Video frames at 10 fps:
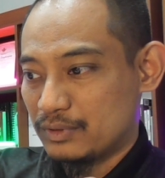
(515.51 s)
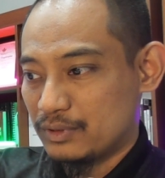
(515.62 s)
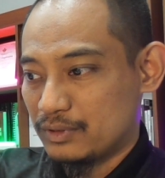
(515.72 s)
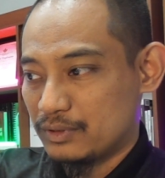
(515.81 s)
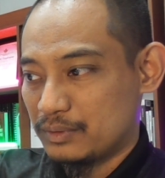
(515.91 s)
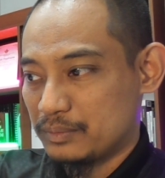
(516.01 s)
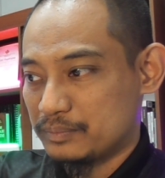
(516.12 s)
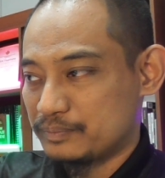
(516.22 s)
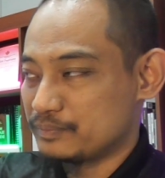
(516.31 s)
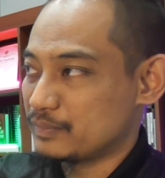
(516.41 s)

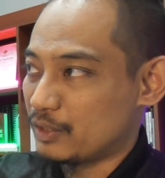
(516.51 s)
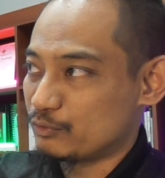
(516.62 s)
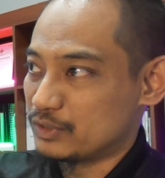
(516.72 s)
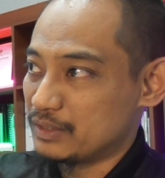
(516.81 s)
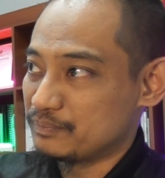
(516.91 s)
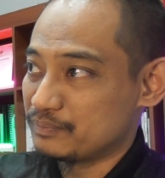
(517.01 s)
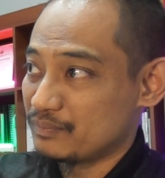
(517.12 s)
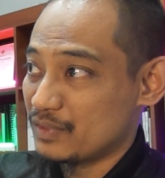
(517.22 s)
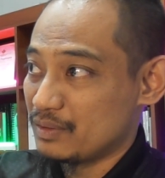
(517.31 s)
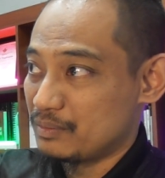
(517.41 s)
how to say,
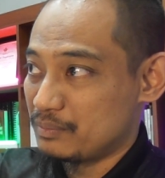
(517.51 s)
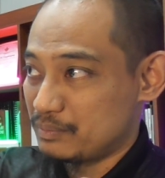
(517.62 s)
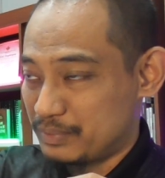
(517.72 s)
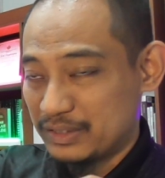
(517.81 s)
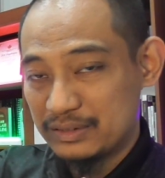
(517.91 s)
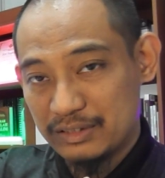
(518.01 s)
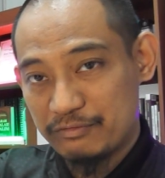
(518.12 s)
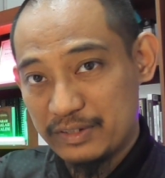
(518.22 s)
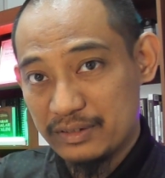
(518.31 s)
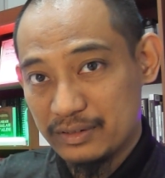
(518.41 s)
being
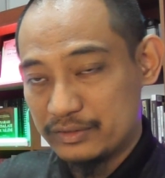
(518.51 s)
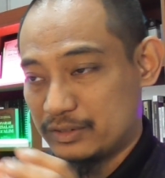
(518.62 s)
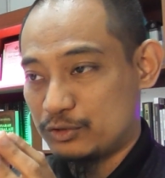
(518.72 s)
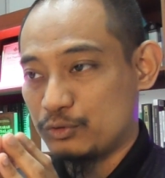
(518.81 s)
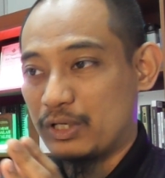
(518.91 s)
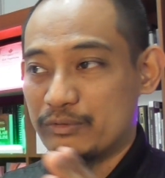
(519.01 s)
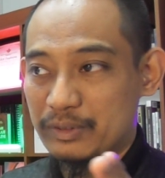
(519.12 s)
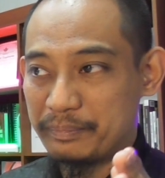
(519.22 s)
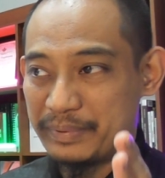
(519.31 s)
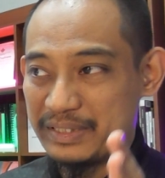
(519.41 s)
revealed throughout
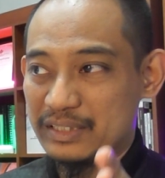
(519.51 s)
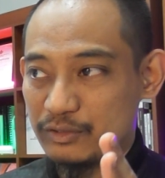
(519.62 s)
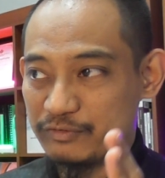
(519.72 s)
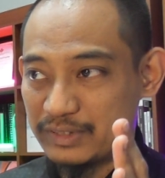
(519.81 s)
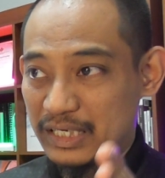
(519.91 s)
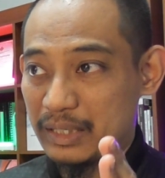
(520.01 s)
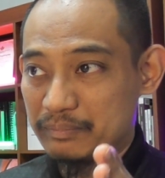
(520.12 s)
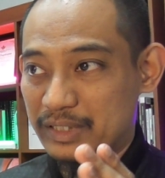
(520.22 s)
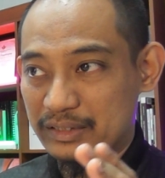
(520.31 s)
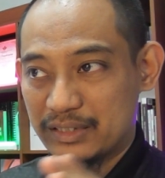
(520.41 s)
a period of
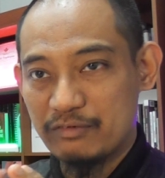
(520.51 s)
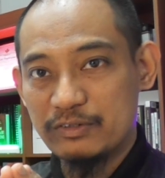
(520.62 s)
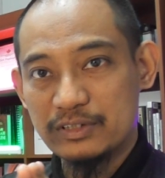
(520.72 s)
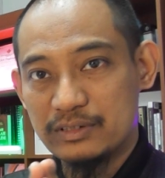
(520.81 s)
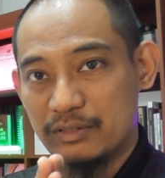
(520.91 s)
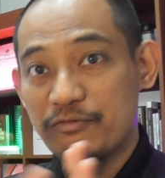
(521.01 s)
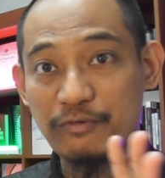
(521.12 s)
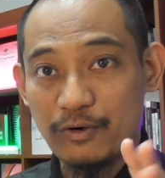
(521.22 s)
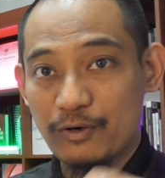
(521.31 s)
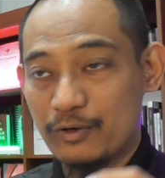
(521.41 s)
time that covers the
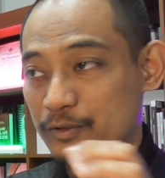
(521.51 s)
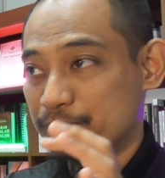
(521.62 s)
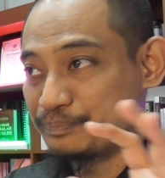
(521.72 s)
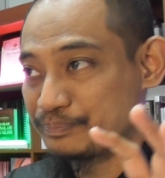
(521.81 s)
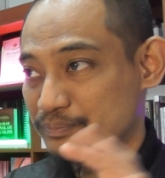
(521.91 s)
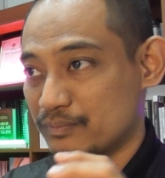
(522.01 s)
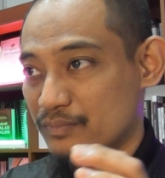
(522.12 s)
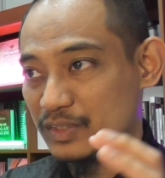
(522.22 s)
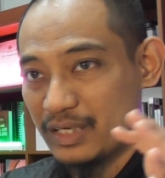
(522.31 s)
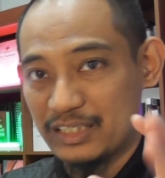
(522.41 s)
four
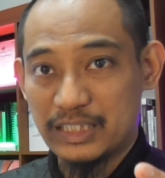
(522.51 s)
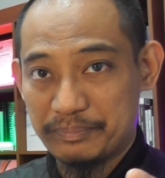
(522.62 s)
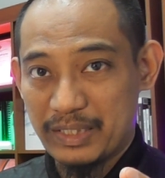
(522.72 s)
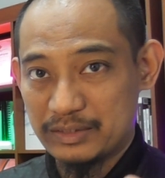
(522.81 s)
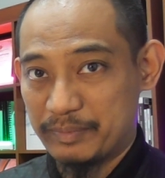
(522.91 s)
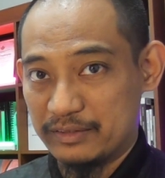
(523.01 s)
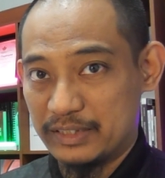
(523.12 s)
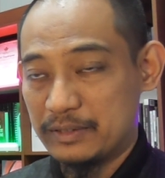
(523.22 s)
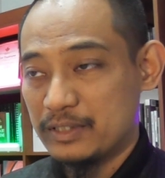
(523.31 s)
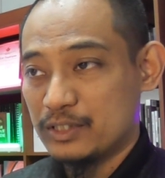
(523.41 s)
aspect,
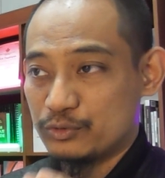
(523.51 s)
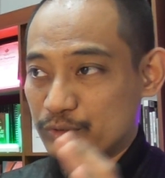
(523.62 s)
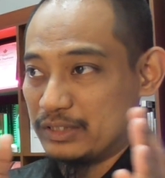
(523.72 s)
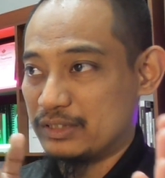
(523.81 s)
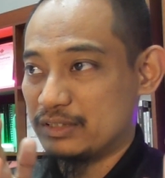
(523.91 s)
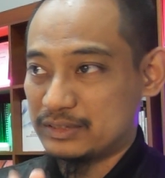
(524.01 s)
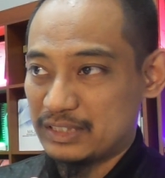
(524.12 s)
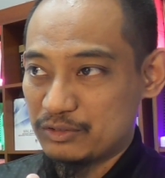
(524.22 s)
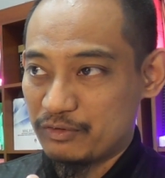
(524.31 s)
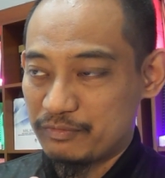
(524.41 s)
right? So in the
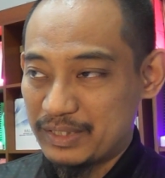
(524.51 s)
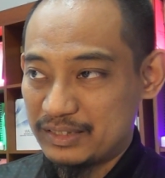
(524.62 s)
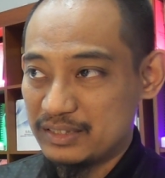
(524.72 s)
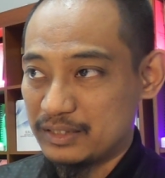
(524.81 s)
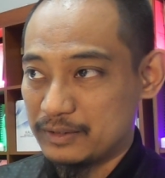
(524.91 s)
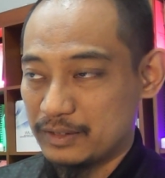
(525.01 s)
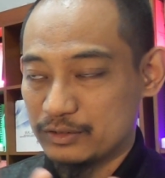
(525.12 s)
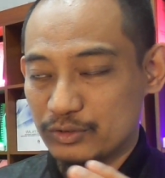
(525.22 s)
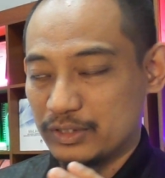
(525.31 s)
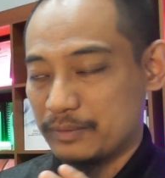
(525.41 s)
state of Medina,
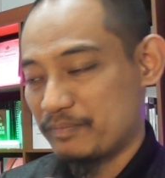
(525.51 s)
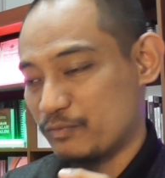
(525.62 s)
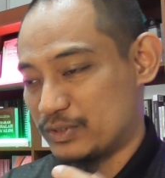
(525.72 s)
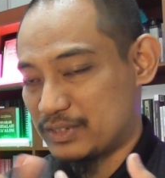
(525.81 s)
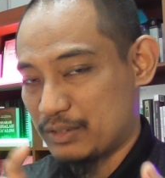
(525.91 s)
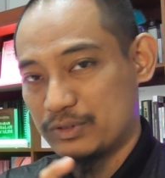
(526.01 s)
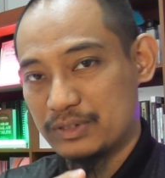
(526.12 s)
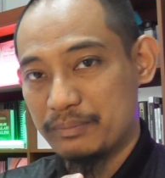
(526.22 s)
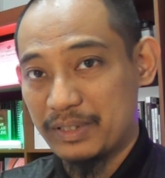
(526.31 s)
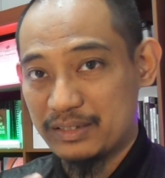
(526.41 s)
we start with
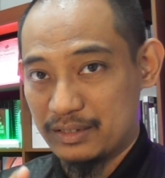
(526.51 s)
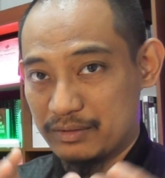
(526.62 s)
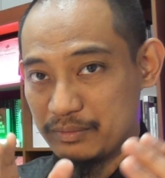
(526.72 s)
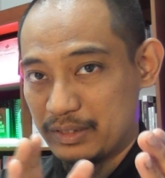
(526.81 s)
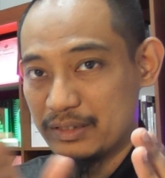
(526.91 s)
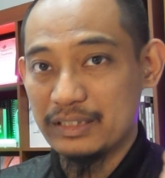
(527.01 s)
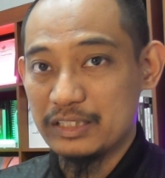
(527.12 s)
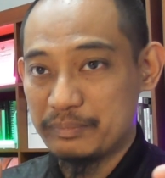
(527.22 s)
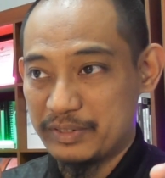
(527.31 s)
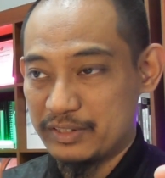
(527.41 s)
the Makkah
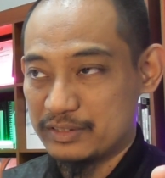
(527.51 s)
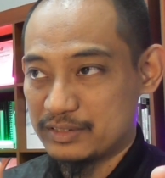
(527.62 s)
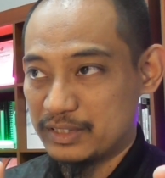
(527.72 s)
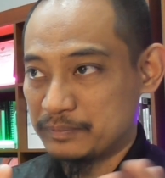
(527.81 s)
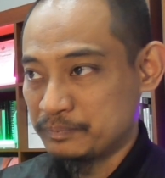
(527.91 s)
early periods, right?